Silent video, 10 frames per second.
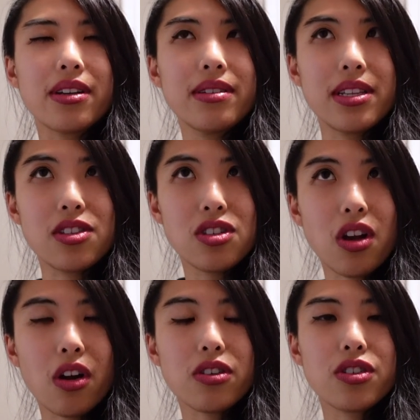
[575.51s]
and
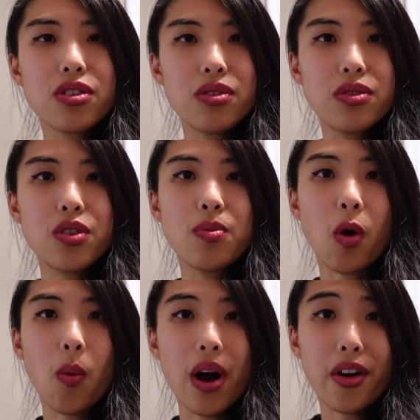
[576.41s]
start to do
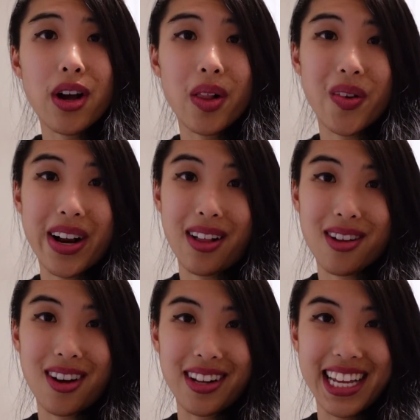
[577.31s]
more watercolor and
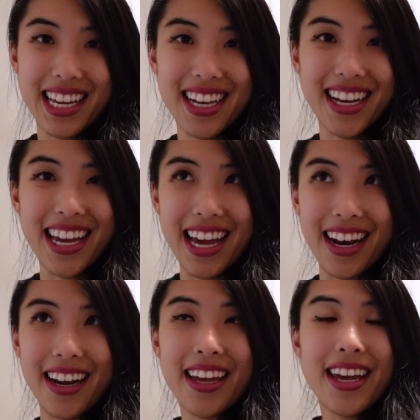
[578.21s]
alcohol ink again,